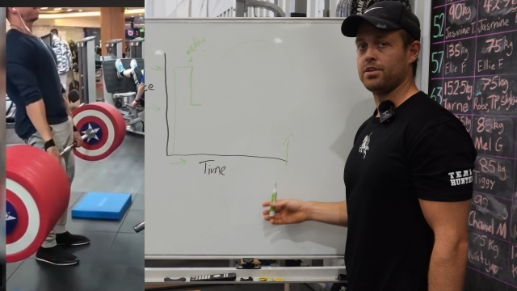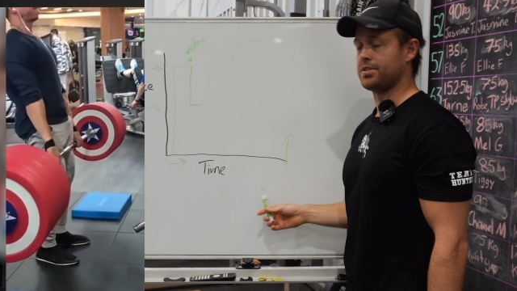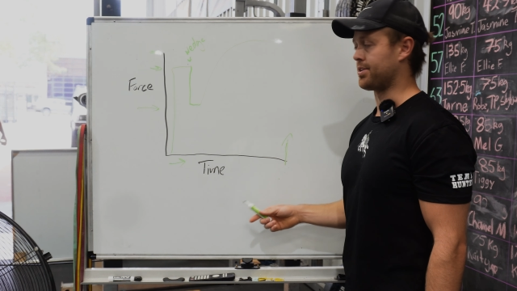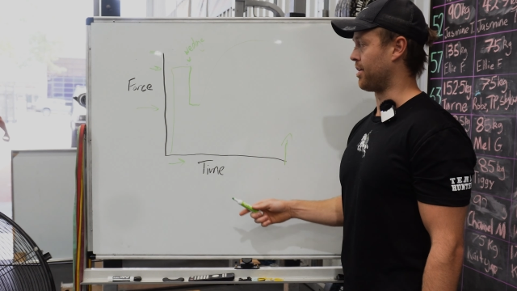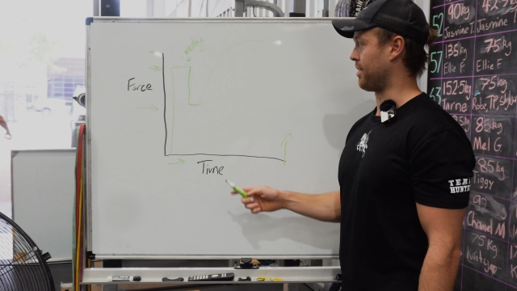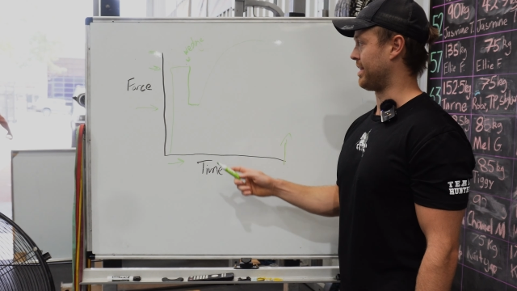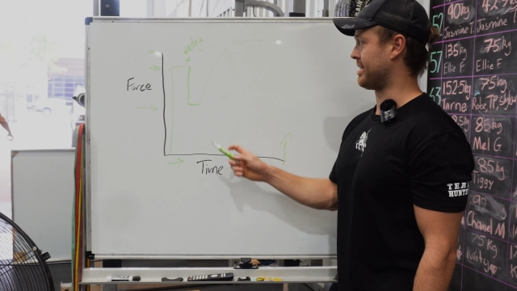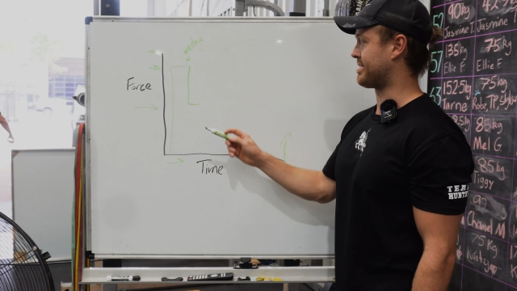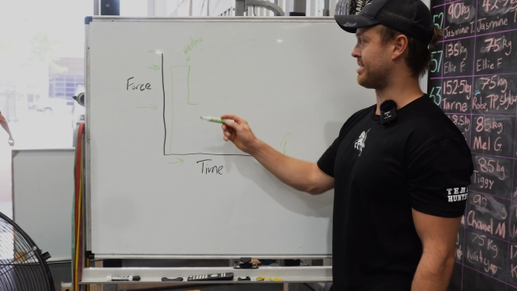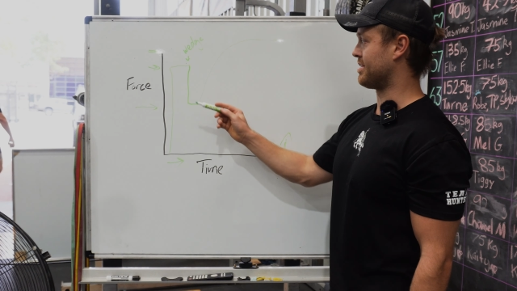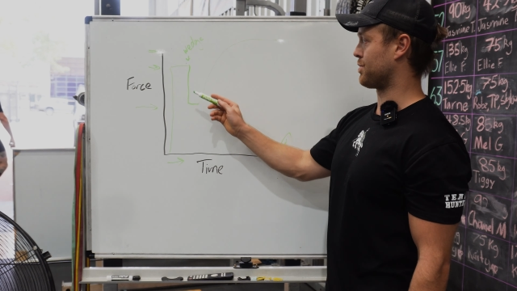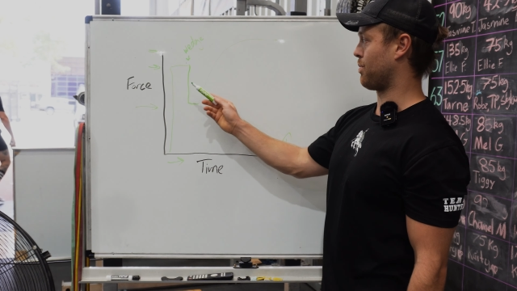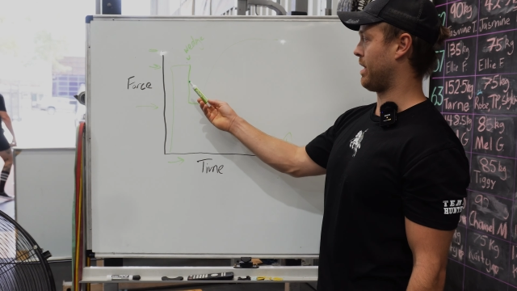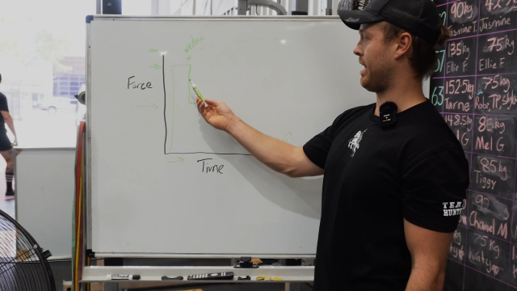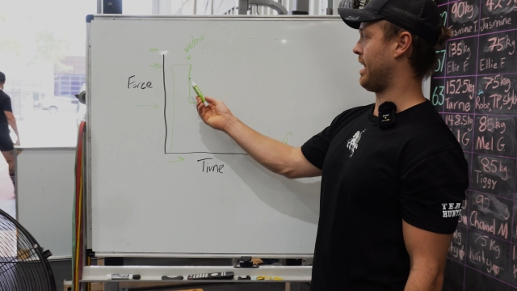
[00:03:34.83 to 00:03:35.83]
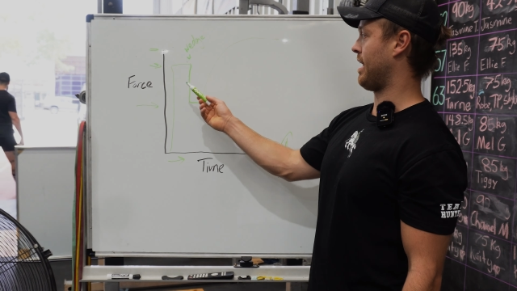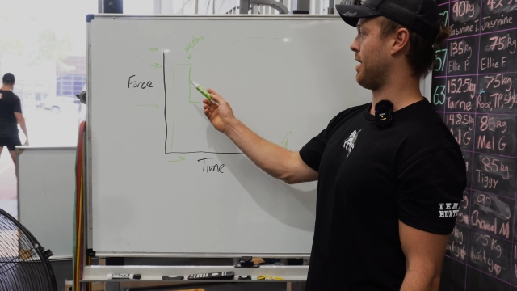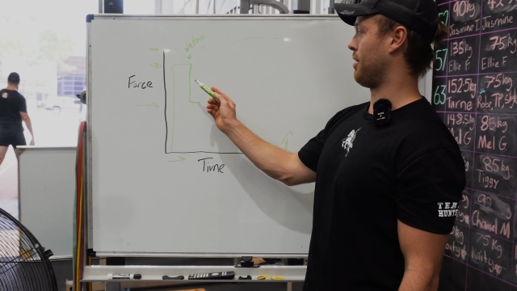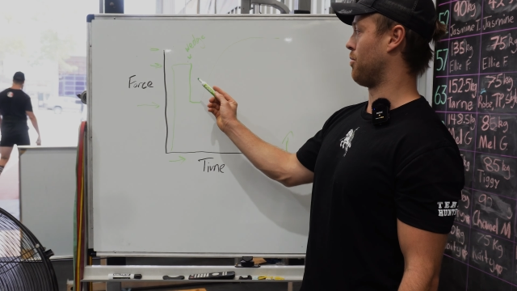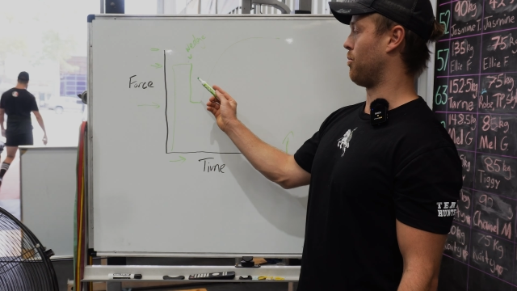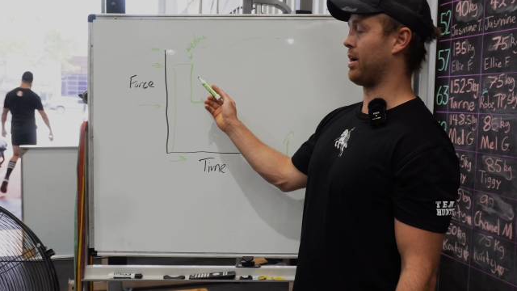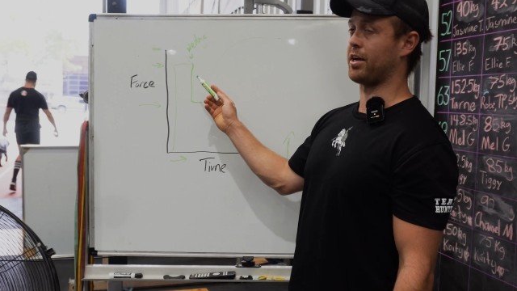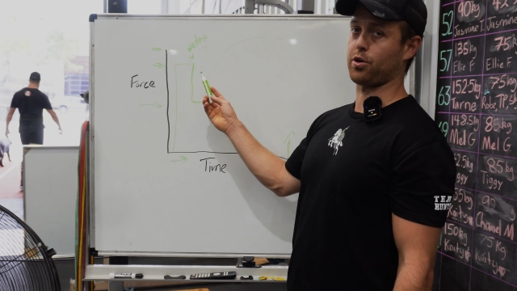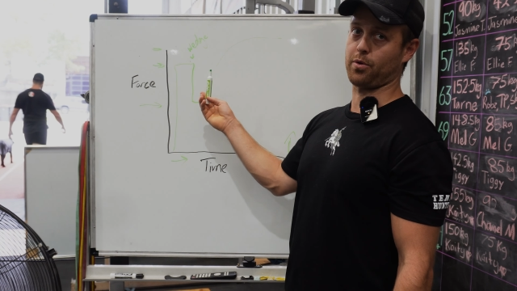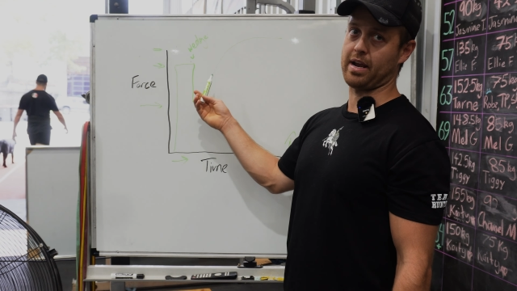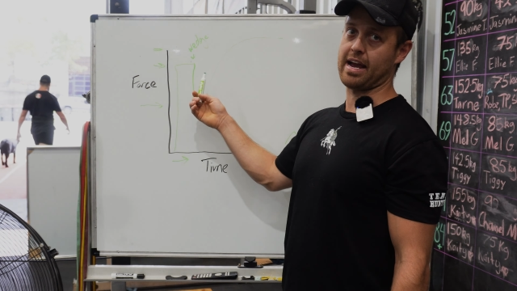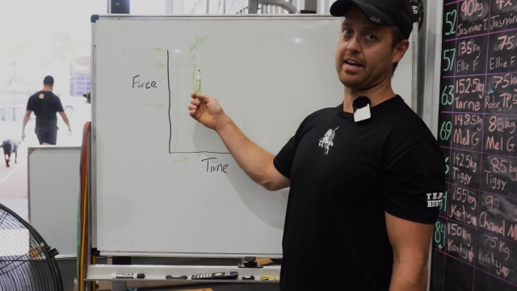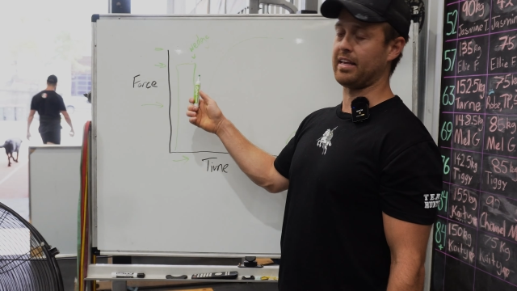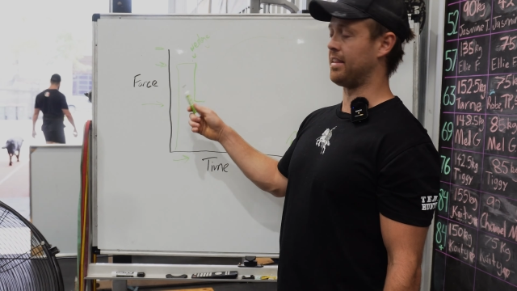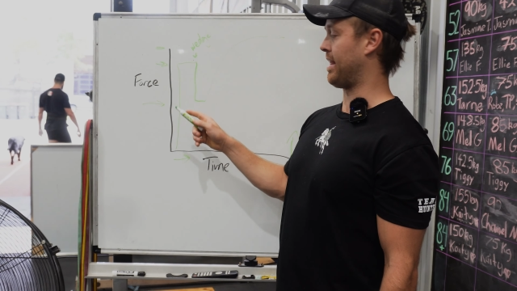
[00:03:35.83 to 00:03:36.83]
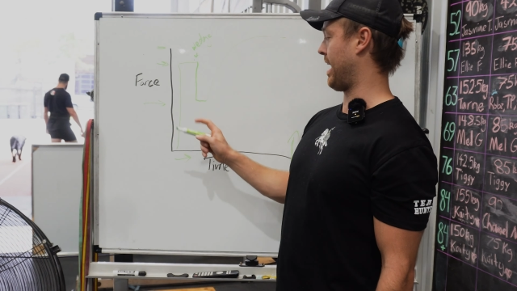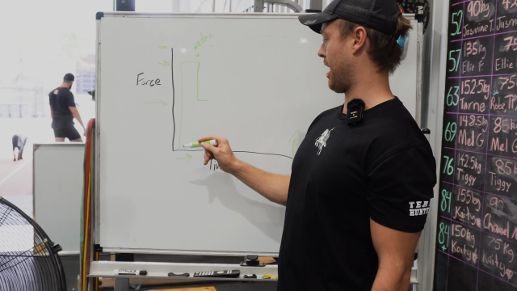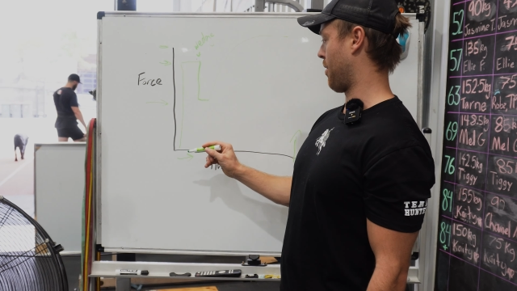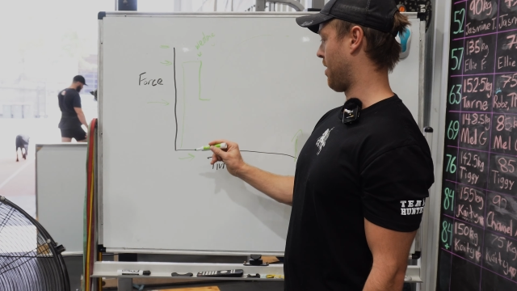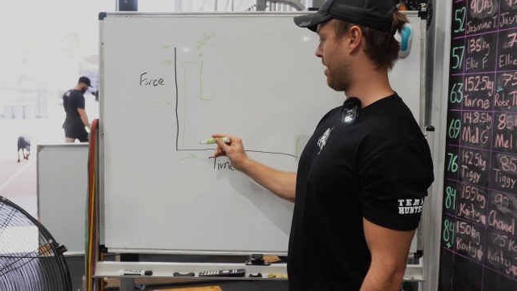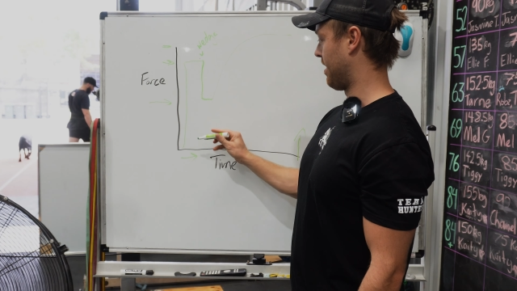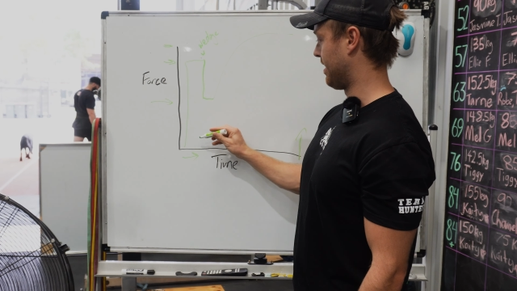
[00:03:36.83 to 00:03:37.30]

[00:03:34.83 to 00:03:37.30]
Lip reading: So this is where we're creating the error.